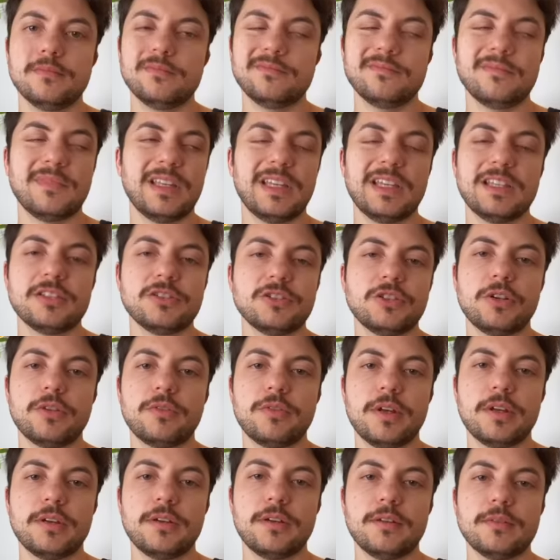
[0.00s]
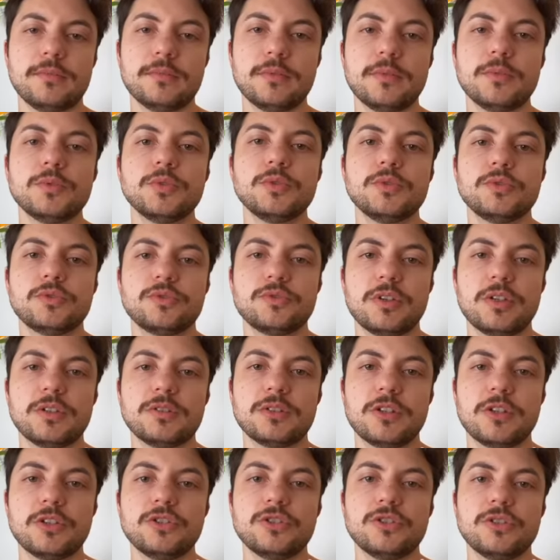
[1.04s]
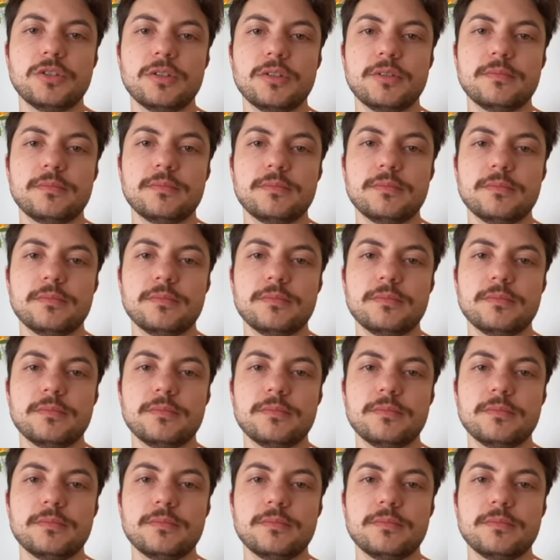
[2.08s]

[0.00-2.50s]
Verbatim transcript: I can't talk right now. I'm doing trans guy shit.